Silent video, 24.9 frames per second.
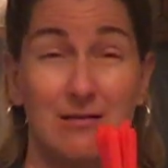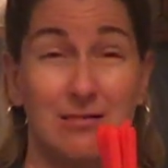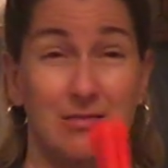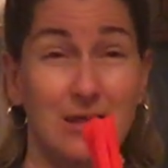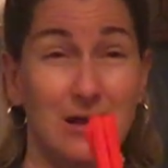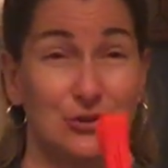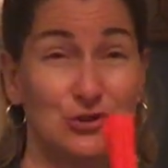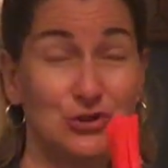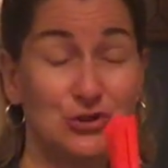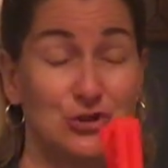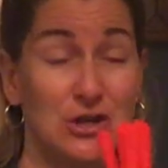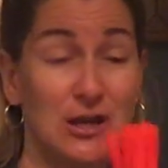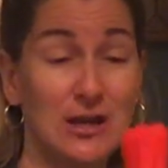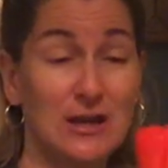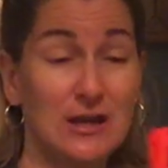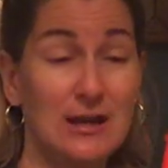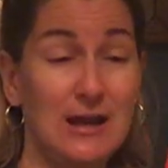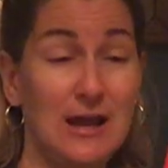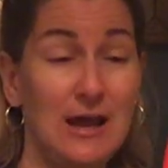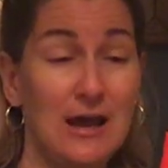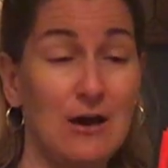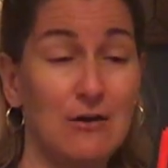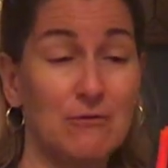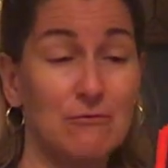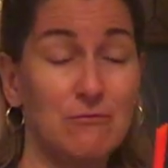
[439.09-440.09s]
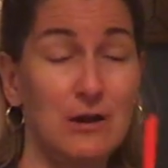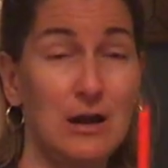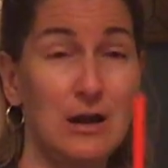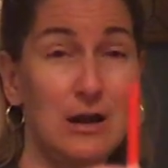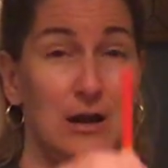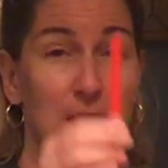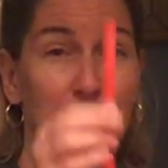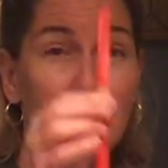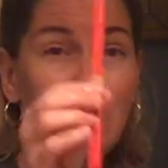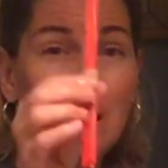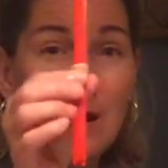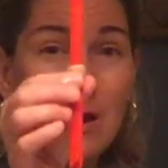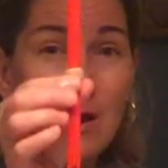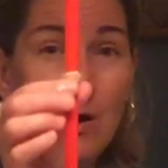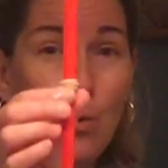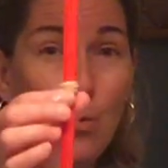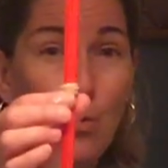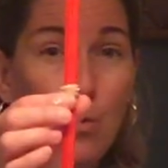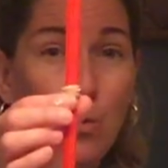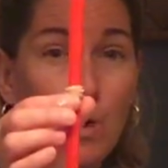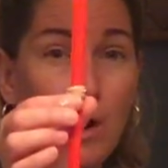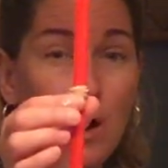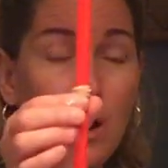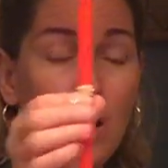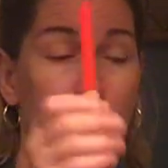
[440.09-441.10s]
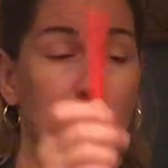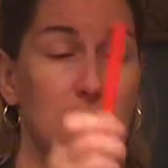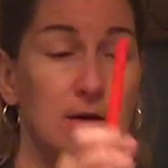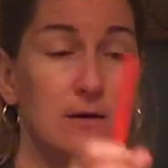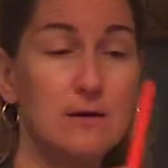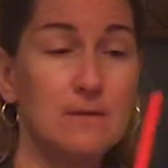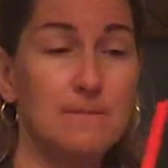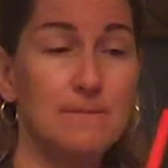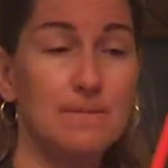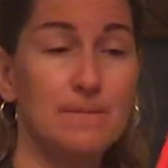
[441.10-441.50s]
Let's check it out. Ready? 1,